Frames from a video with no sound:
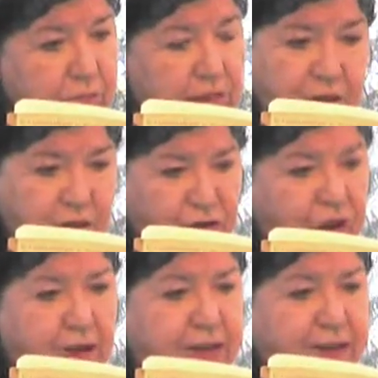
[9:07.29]
It's not
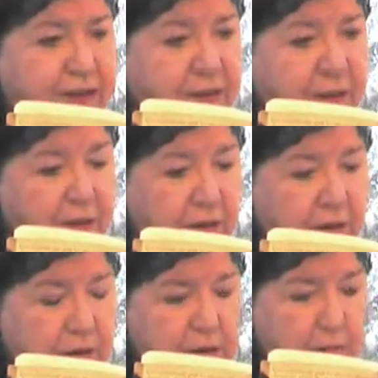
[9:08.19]
chocolate, is it?
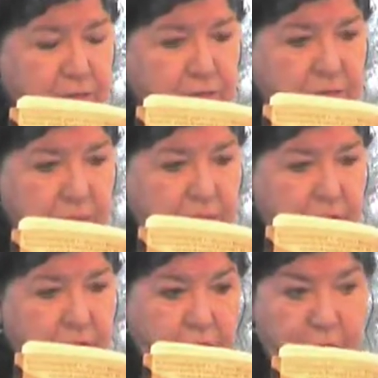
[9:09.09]

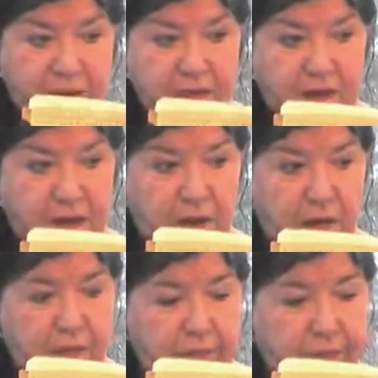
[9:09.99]
No answer.
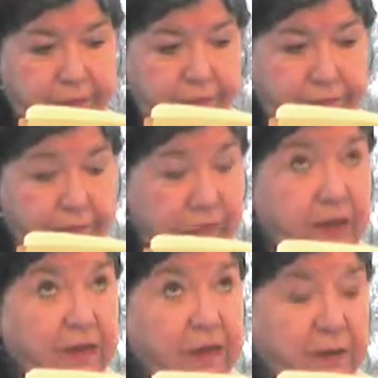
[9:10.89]

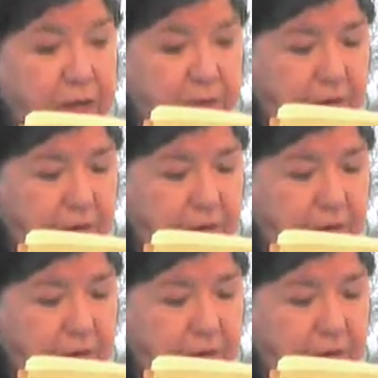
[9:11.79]
Is it?